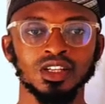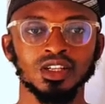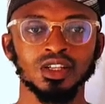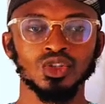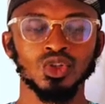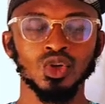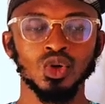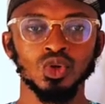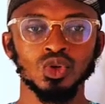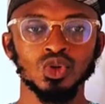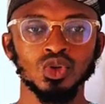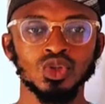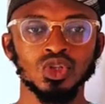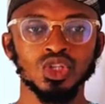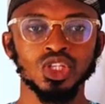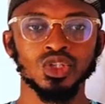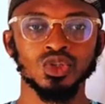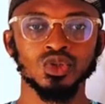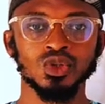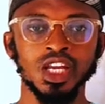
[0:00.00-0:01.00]
So
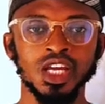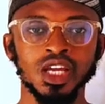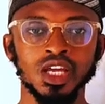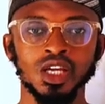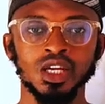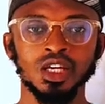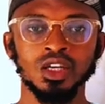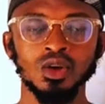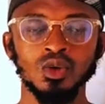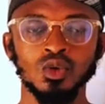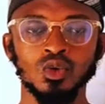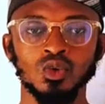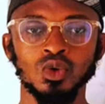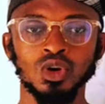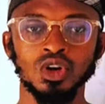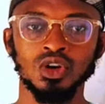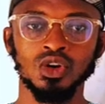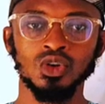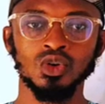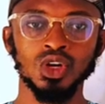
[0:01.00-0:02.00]
today, we
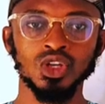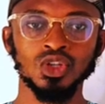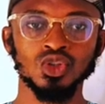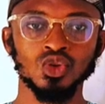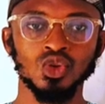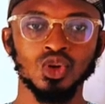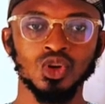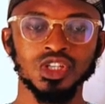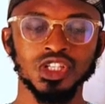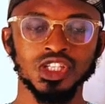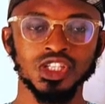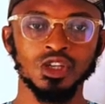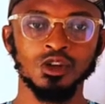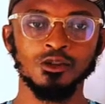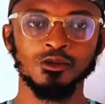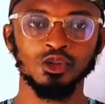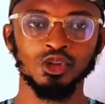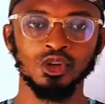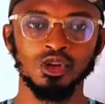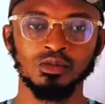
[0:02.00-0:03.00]
are going to continue
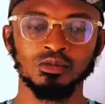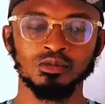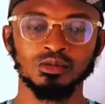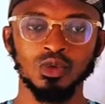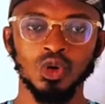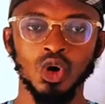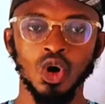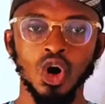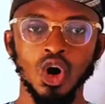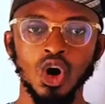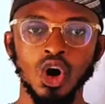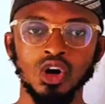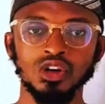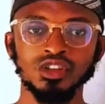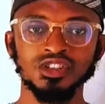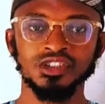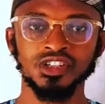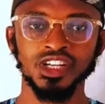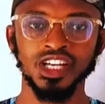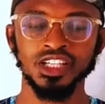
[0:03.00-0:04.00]
from
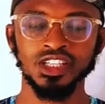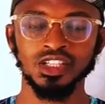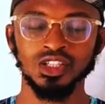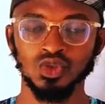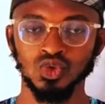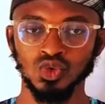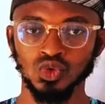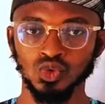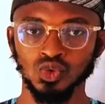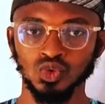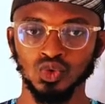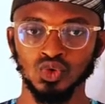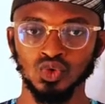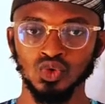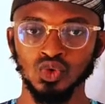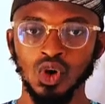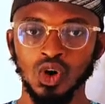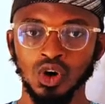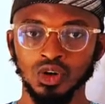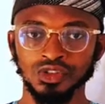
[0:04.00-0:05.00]
100 to
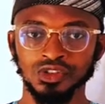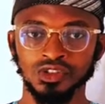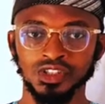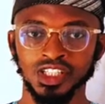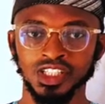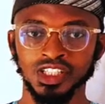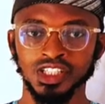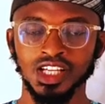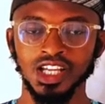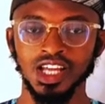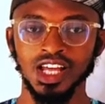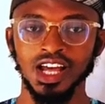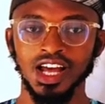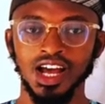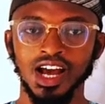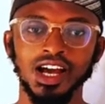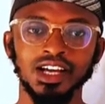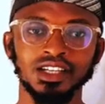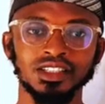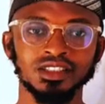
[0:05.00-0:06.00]
200.
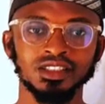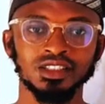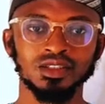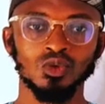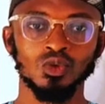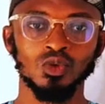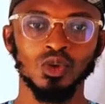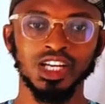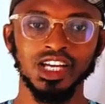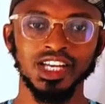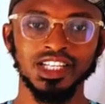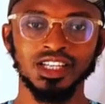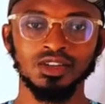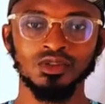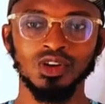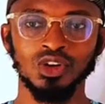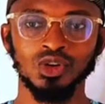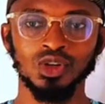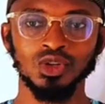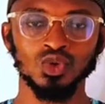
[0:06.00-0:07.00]
And when I say we
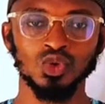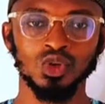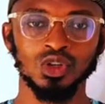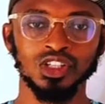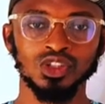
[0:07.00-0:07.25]
are going to